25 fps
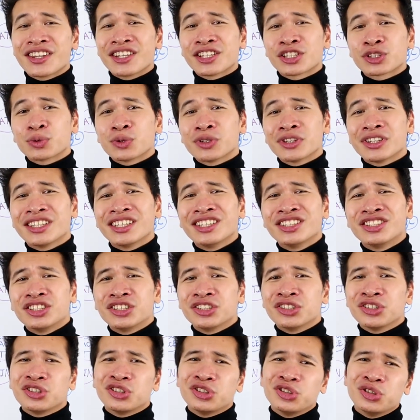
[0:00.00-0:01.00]
this will lead
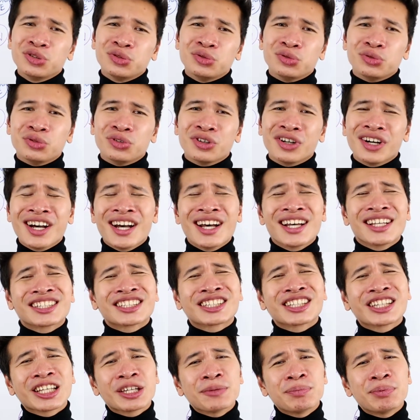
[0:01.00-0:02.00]
to you
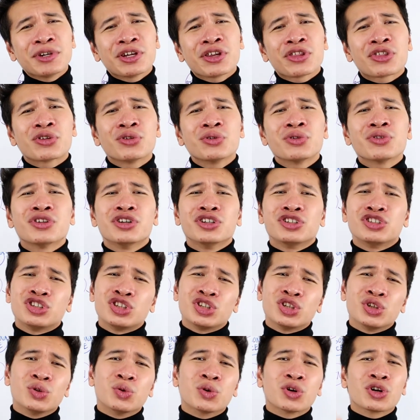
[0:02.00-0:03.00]
sleeping through the
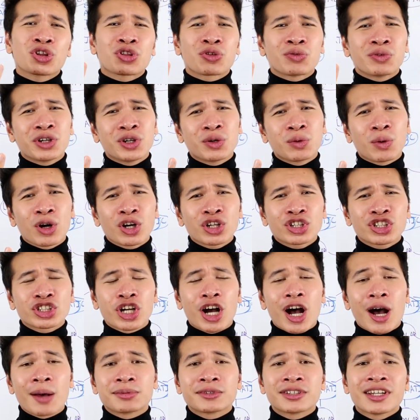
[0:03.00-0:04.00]
2 or 3
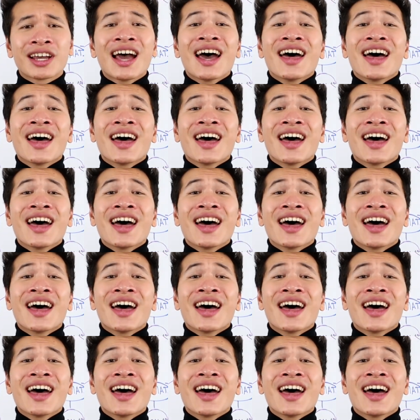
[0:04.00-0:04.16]
workshops